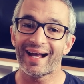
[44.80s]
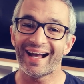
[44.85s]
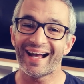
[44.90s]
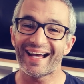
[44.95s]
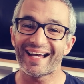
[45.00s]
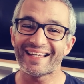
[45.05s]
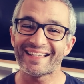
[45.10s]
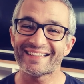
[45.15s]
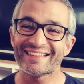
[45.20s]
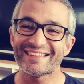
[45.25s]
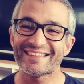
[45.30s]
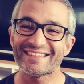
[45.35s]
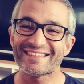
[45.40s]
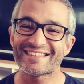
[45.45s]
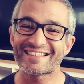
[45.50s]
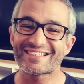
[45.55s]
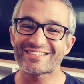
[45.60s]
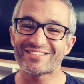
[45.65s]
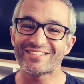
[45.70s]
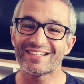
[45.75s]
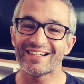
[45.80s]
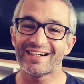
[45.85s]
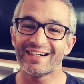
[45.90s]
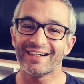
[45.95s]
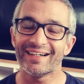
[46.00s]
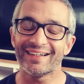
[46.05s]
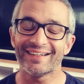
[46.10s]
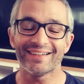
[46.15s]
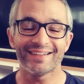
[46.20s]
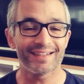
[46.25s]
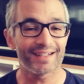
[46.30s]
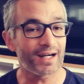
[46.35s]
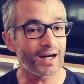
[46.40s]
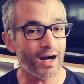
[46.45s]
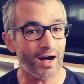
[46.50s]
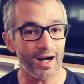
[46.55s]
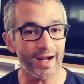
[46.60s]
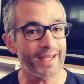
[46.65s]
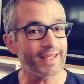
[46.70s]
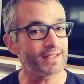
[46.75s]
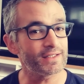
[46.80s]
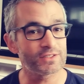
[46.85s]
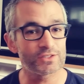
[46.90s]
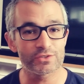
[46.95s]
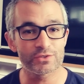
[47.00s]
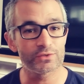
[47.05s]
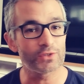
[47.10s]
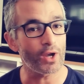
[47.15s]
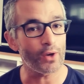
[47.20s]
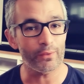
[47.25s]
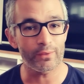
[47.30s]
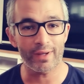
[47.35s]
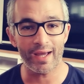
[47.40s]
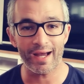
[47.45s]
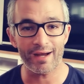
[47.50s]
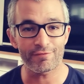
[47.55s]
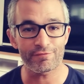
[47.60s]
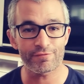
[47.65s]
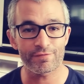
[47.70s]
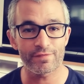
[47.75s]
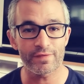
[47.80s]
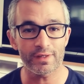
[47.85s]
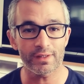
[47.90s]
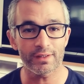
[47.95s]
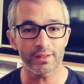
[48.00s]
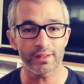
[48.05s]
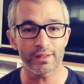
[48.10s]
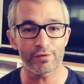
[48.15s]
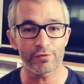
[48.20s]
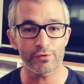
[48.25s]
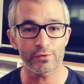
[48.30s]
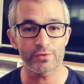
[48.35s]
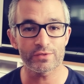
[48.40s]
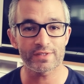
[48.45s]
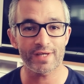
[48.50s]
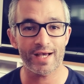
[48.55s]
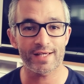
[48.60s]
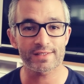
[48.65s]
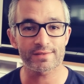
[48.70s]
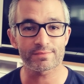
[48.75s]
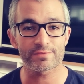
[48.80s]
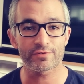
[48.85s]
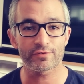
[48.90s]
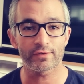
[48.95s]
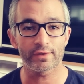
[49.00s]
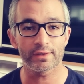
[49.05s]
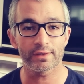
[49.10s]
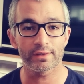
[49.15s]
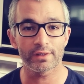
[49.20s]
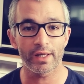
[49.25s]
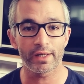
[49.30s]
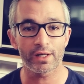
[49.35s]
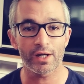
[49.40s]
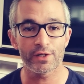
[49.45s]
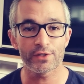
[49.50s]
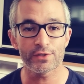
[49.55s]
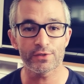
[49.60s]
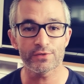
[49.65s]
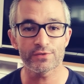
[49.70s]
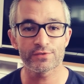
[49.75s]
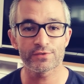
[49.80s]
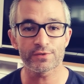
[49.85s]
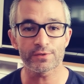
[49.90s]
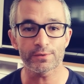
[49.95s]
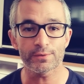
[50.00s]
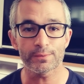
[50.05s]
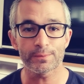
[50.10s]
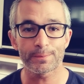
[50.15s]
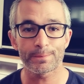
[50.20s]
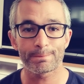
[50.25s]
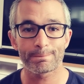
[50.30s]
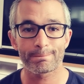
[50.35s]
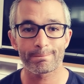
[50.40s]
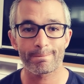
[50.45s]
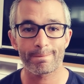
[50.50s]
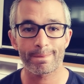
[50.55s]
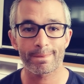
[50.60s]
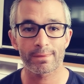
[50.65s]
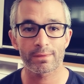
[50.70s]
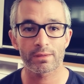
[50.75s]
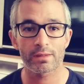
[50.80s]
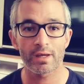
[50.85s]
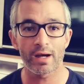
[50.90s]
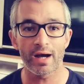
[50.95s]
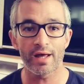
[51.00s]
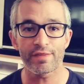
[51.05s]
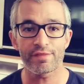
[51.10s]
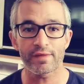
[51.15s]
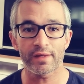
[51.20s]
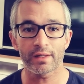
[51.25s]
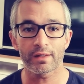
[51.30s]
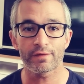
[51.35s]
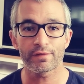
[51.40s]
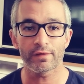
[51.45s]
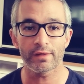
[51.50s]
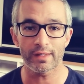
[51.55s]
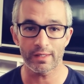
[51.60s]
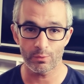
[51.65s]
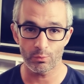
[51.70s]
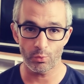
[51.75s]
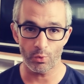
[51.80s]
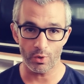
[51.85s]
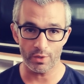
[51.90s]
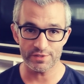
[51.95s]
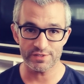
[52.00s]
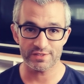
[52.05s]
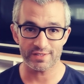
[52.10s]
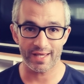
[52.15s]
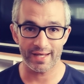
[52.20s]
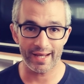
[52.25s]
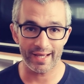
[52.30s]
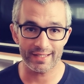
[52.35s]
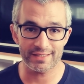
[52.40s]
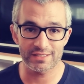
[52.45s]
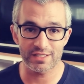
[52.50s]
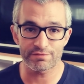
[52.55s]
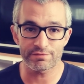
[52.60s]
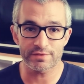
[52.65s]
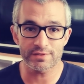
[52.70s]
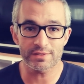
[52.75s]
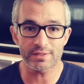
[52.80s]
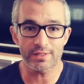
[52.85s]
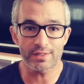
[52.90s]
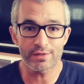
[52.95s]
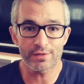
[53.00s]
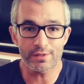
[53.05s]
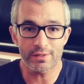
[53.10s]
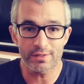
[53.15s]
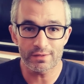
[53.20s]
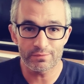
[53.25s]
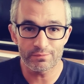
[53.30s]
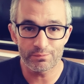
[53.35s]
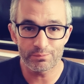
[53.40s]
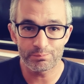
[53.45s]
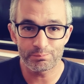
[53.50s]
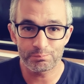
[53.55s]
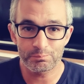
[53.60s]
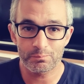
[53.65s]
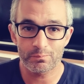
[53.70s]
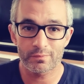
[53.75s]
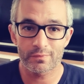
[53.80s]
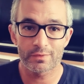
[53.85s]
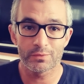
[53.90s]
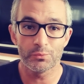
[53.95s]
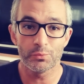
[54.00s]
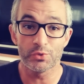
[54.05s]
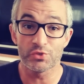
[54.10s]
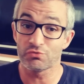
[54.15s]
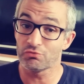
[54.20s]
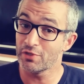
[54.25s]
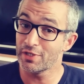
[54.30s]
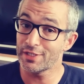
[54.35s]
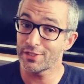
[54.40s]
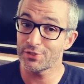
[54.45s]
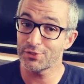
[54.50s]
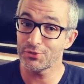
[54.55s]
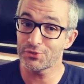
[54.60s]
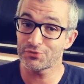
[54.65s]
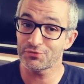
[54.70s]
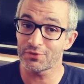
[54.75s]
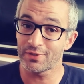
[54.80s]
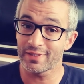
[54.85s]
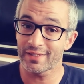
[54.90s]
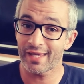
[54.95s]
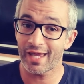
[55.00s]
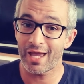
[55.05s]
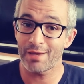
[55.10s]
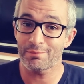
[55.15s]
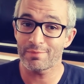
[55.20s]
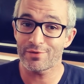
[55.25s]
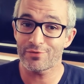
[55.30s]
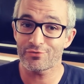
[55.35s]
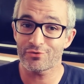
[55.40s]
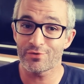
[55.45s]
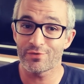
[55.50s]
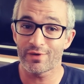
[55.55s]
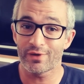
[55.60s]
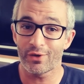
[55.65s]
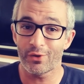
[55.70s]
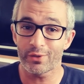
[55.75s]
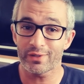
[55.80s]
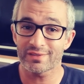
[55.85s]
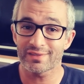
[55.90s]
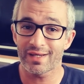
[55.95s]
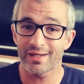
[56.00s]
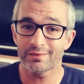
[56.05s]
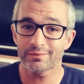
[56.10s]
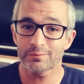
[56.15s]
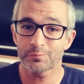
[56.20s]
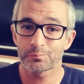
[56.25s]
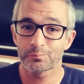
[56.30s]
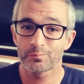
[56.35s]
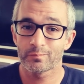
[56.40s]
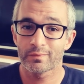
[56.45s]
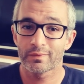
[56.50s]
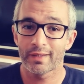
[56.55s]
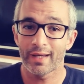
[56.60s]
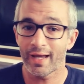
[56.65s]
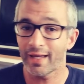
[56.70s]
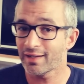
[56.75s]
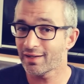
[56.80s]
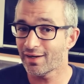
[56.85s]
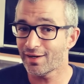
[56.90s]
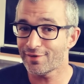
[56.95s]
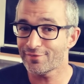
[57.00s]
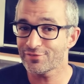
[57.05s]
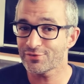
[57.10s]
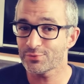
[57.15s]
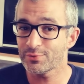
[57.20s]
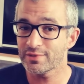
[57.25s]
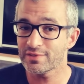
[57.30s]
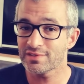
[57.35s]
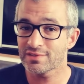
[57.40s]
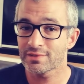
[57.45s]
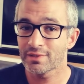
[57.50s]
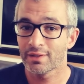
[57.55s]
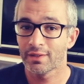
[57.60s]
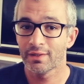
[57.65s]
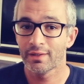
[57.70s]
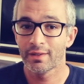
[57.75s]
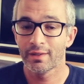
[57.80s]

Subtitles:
And I don't have the enthusiasm for it like I used to. I think that it was an activity that was really useful in getting me through the lockdown and afterwards.